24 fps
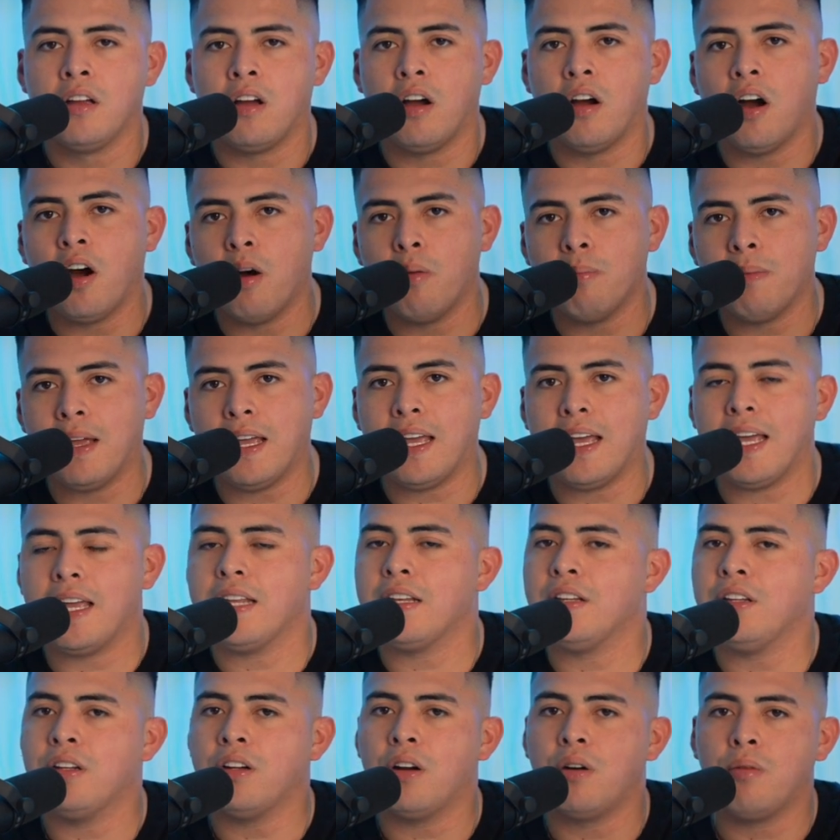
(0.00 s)
Oh
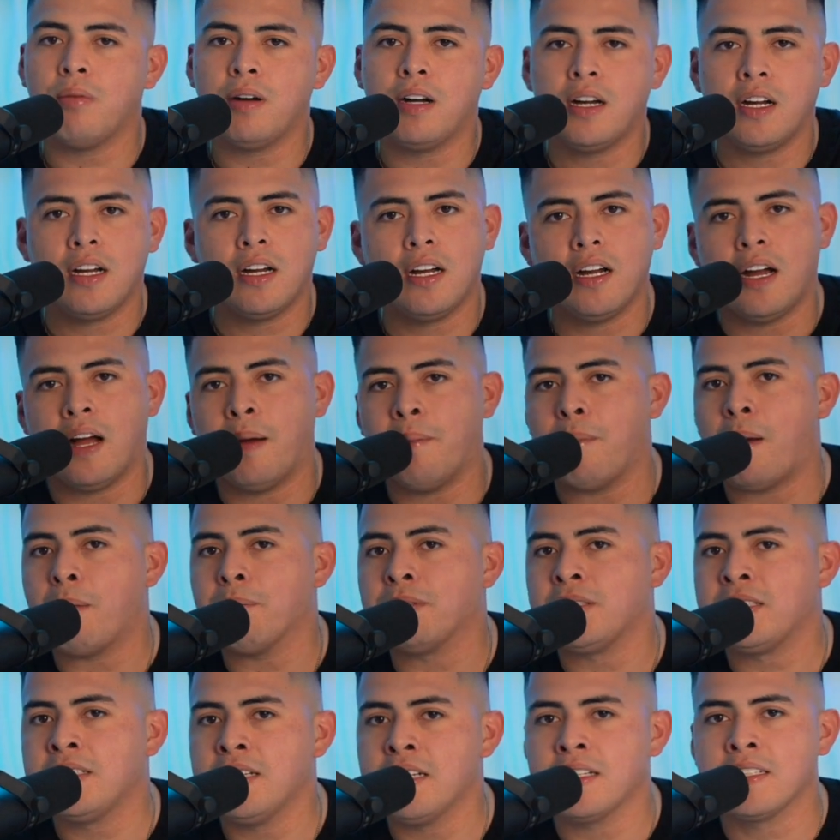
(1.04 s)
man, you know what? I'm
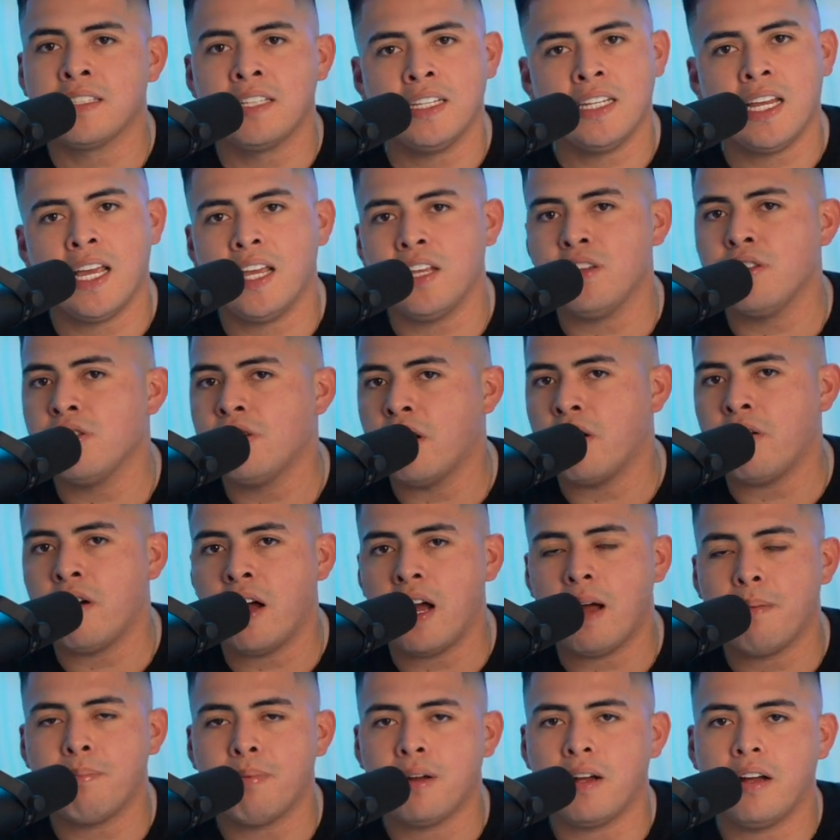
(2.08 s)
sick today. You don't
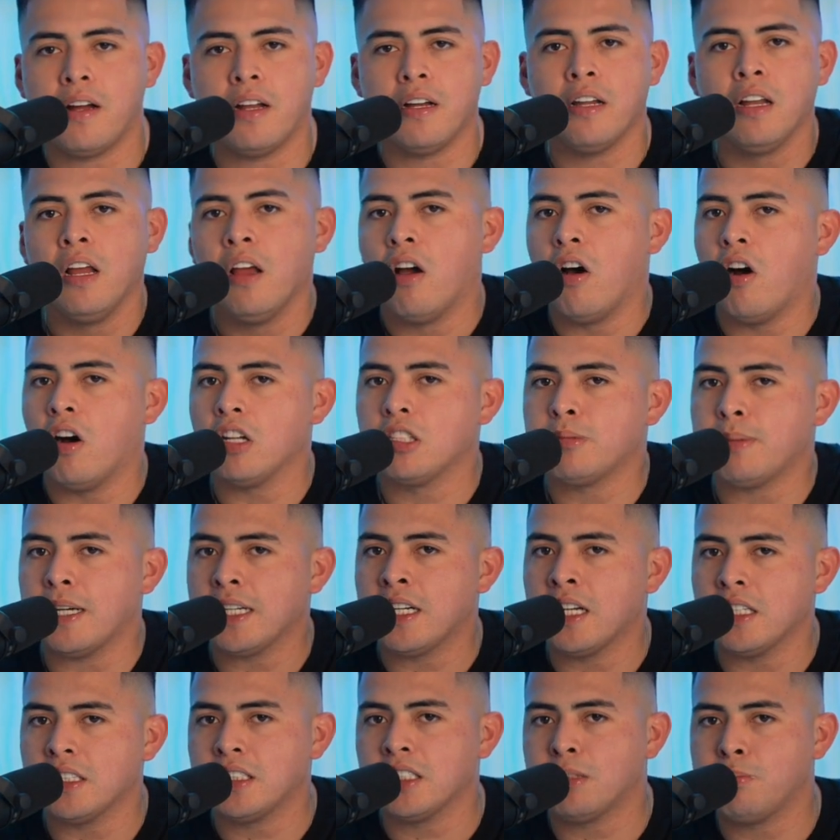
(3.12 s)
hop on. Oh, it's my
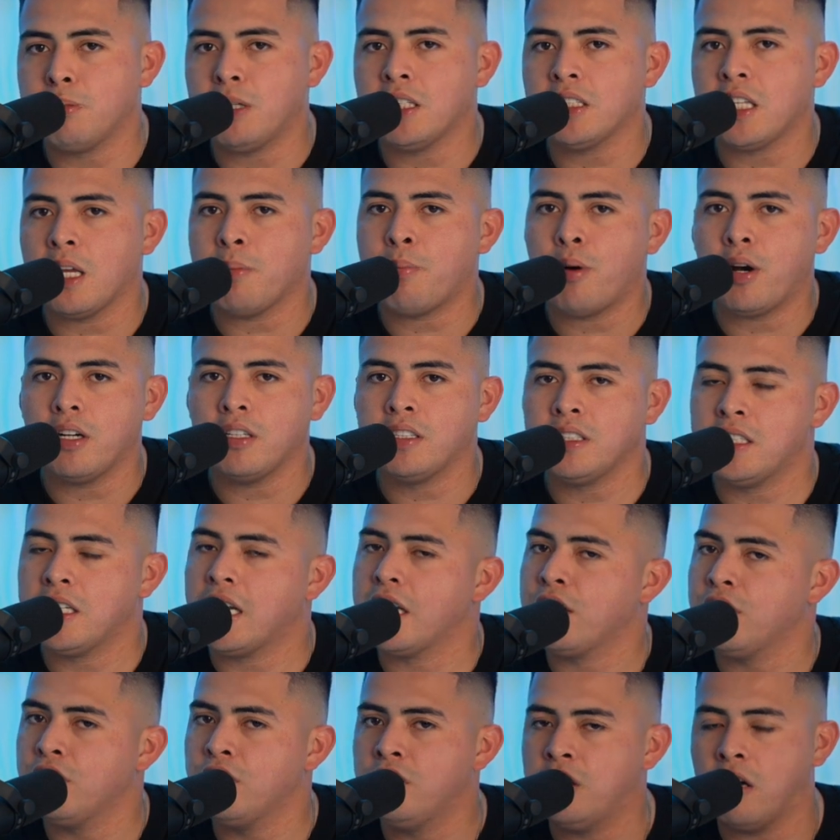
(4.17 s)
cousin's birthday party today.
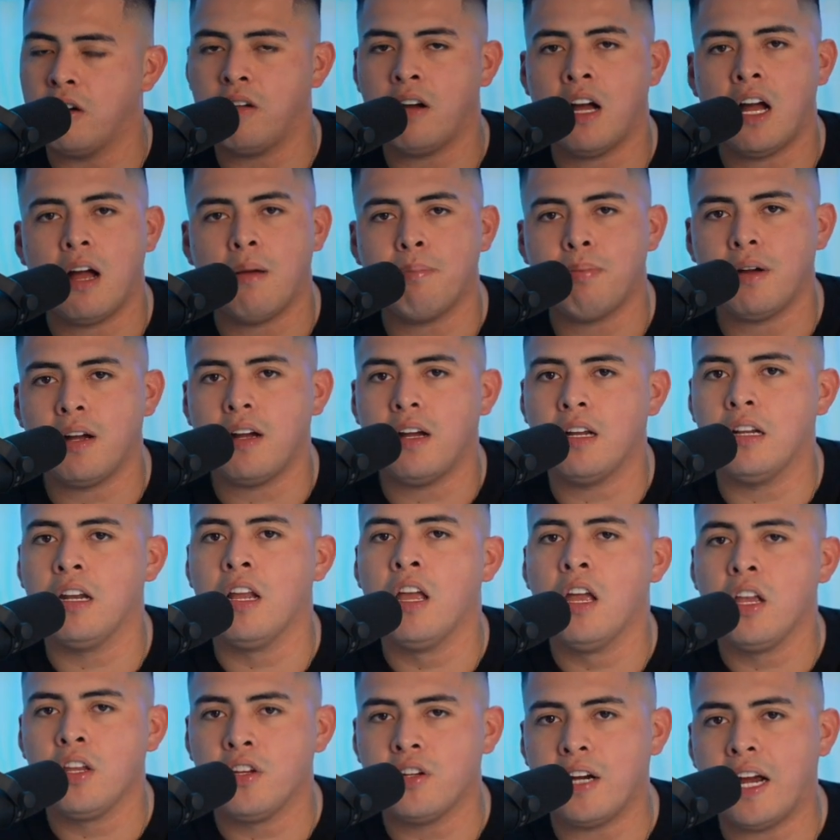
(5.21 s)
You don't hop on.
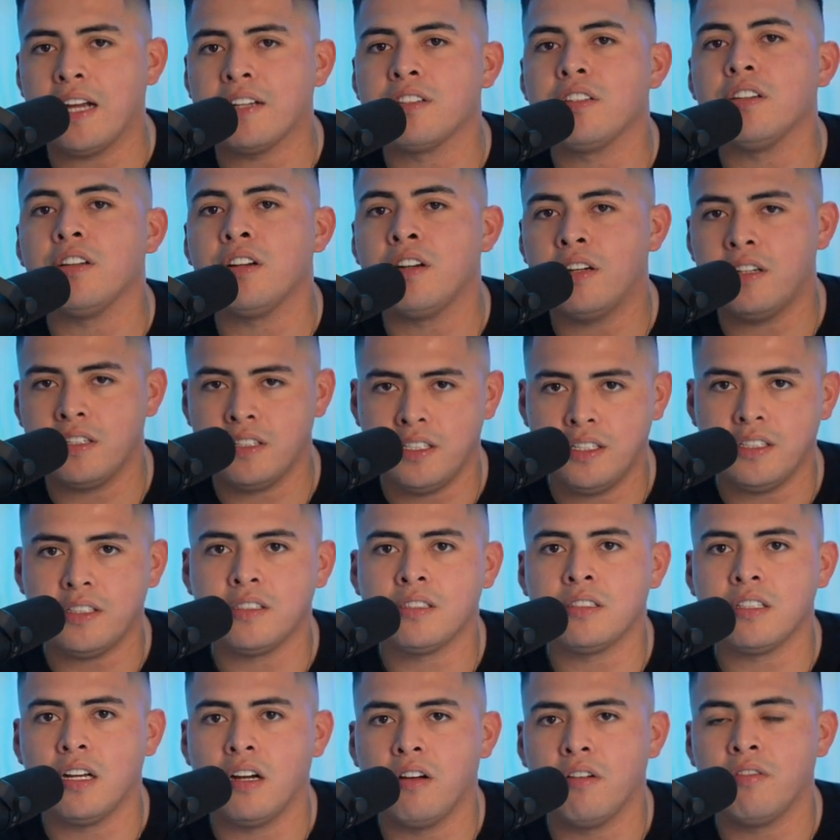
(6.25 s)
You're actually hurting
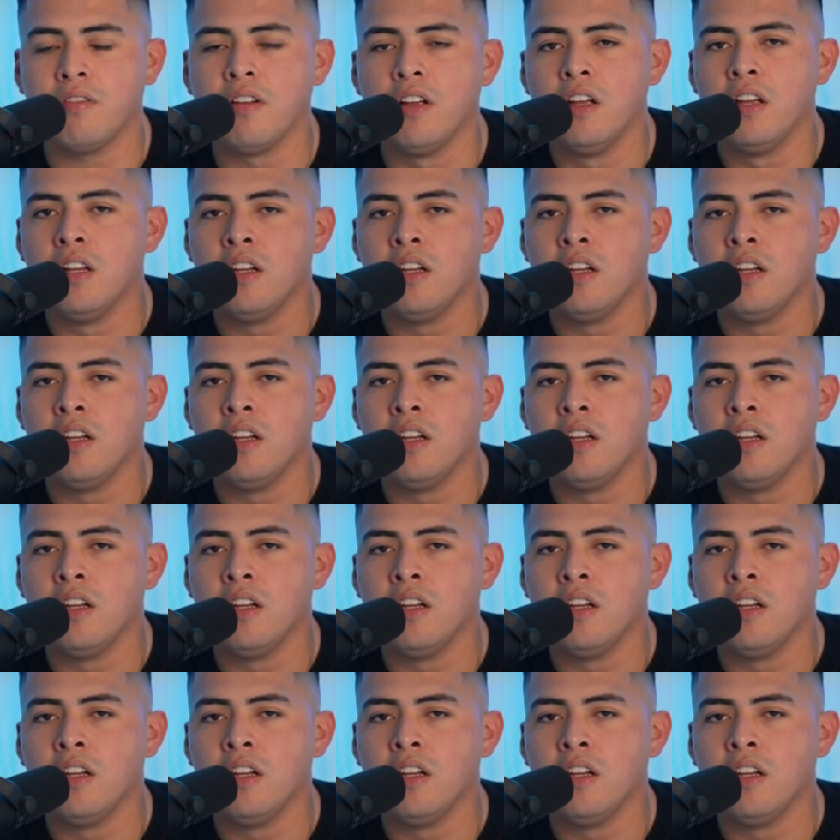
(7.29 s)
yourself.